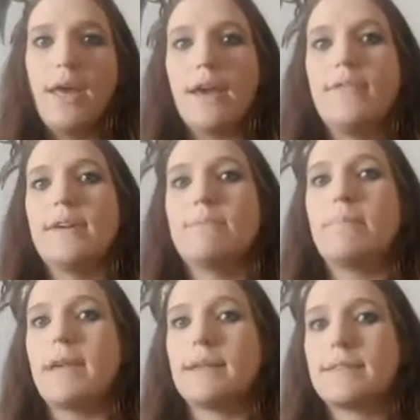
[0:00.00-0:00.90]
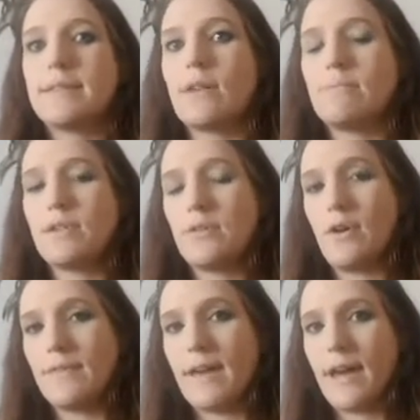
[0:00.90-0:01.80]
and then base
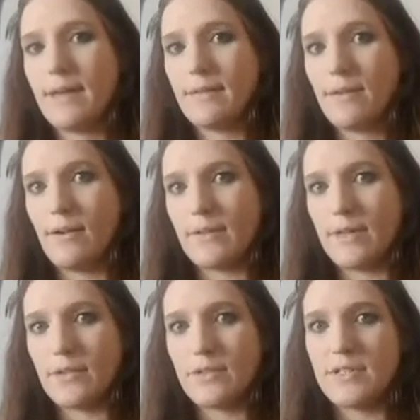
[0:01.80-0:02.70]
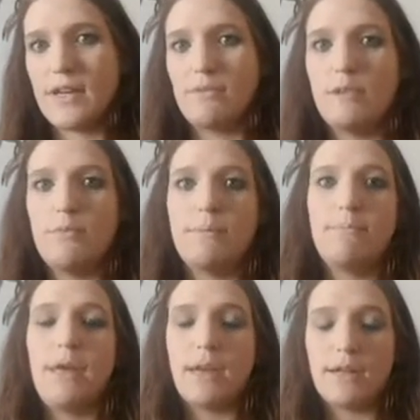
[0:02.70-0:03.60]
on that ultrasound we would
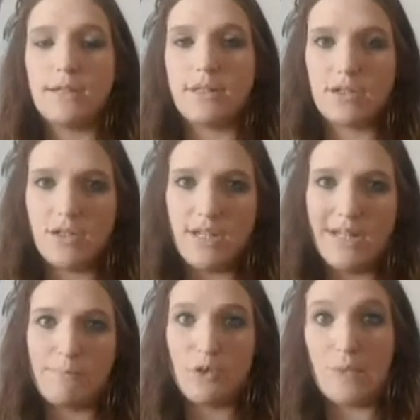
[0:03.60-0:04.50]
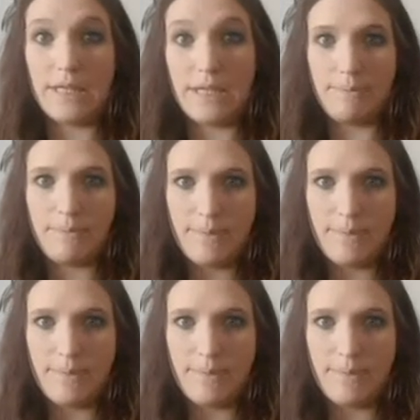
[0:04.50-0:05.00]
pick an induction date between